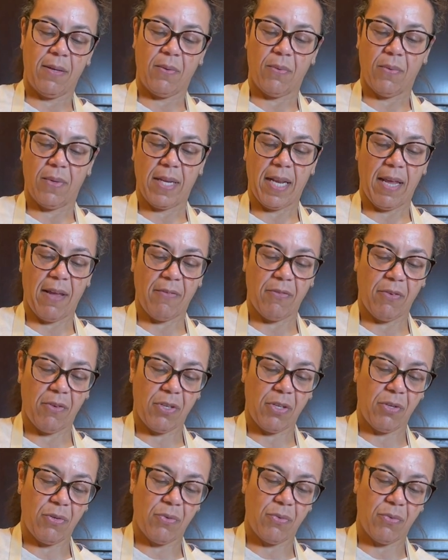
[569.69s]
whatever
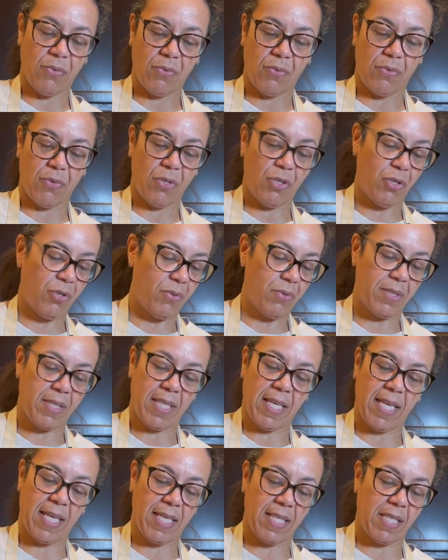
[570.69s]
you choose
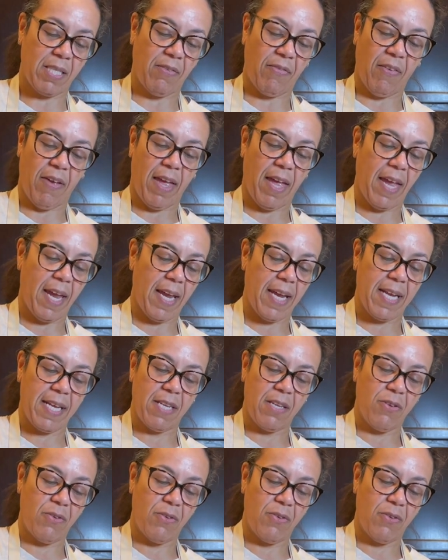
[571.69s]
is fine.